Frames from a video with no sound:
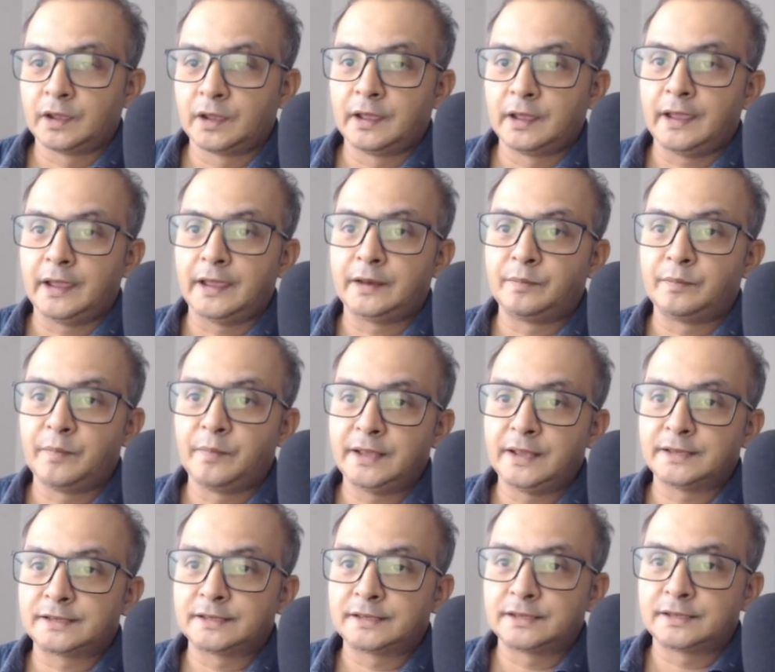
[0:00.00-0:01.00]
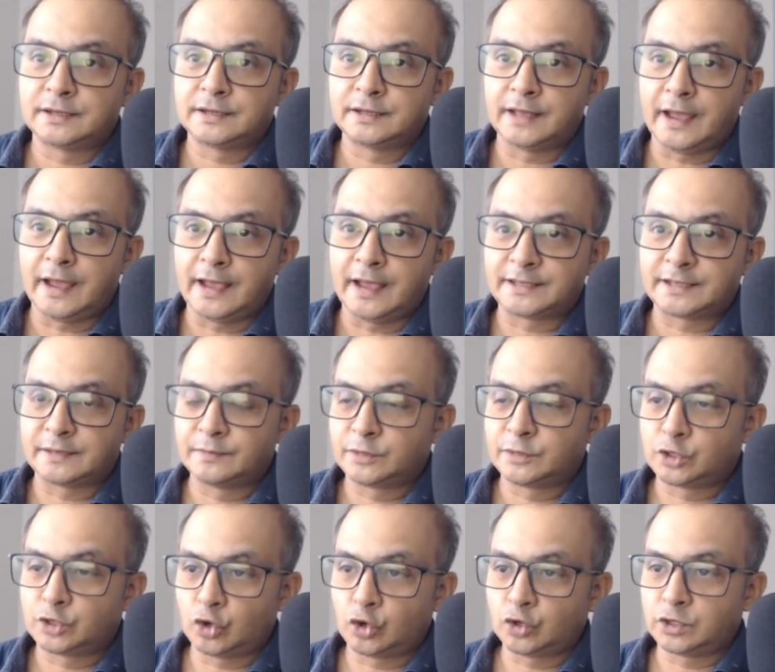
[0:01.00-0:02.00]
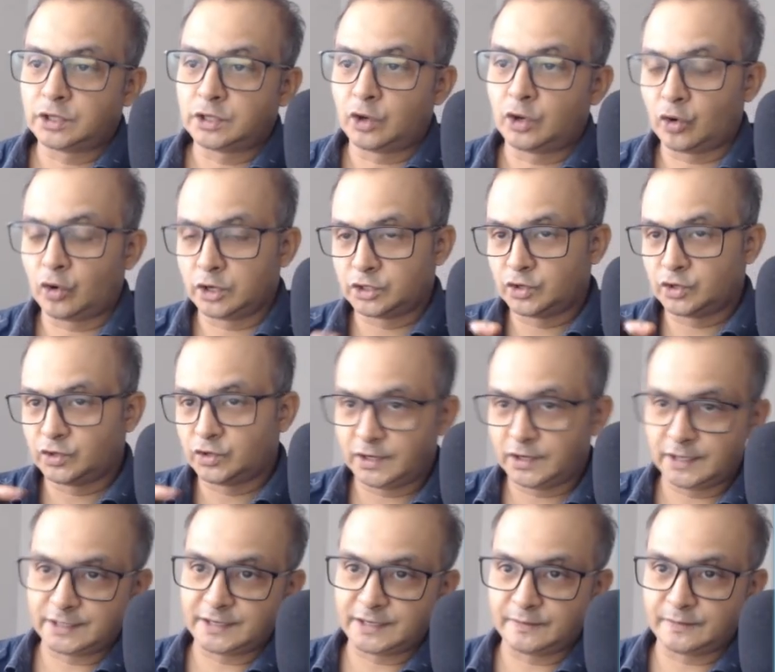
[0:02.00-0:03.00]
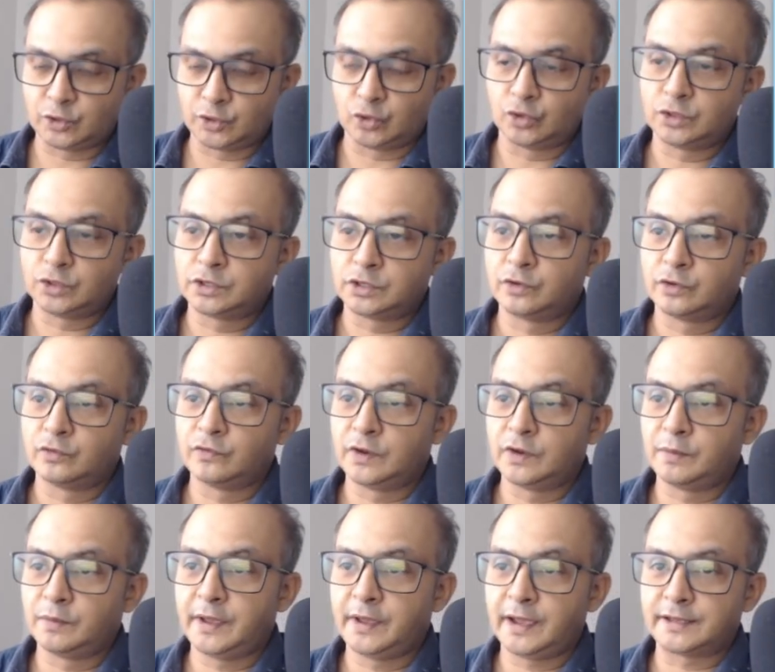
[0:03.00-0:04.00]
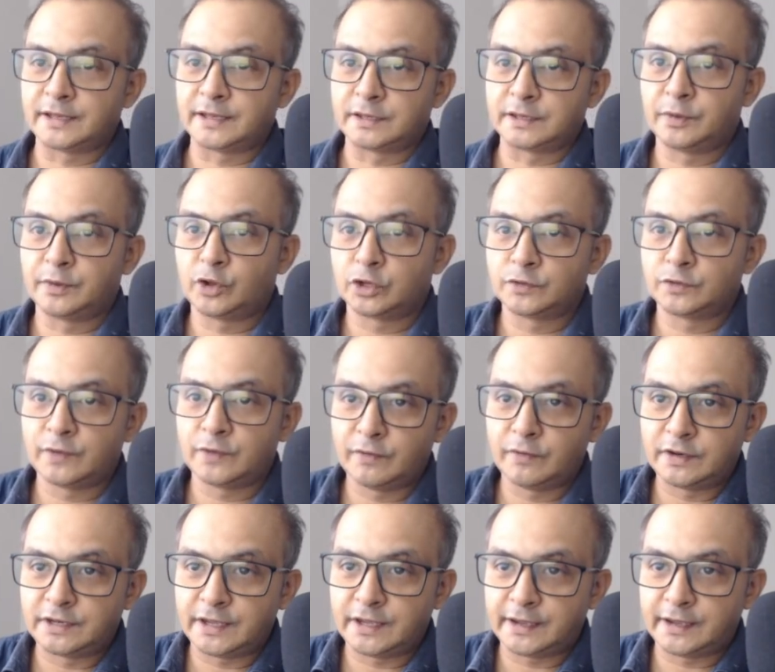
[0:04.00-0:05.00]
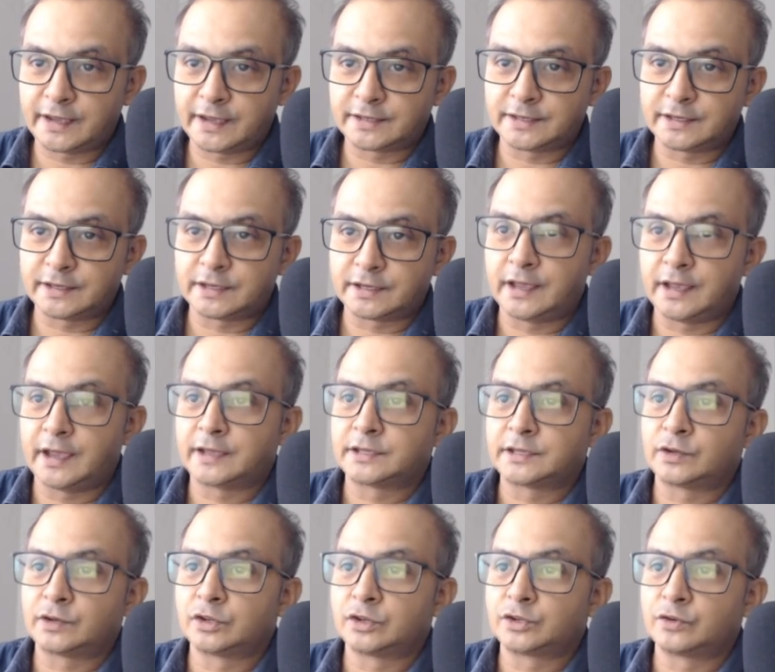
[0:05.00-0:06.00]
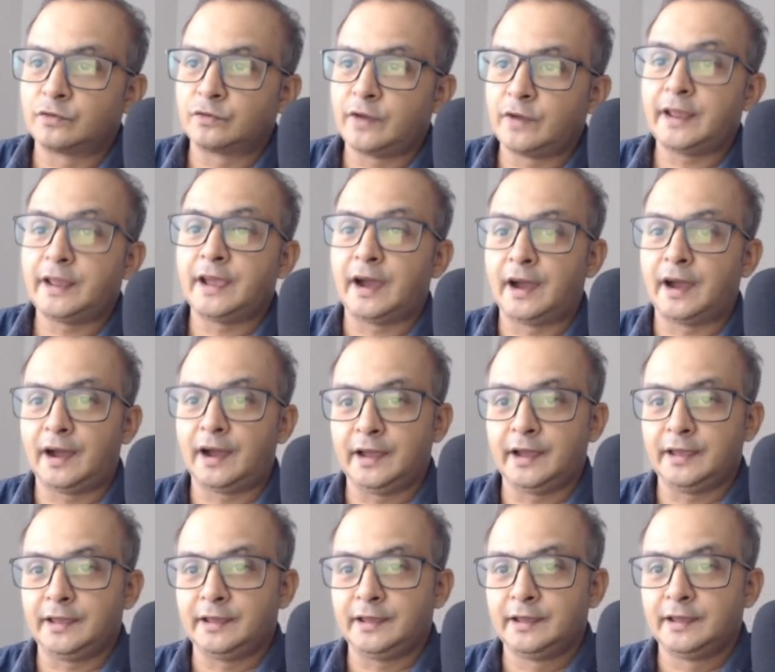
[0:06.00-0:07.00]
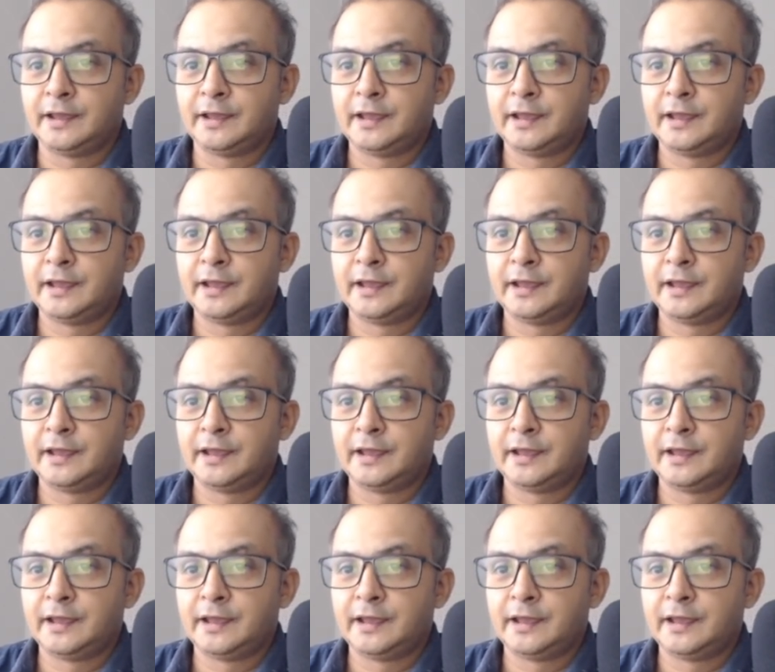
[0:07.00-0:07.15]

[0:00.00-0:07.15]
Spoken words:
It means the asymptote, the horizontal asymptote will be x-axis, because when we take x equals to very high,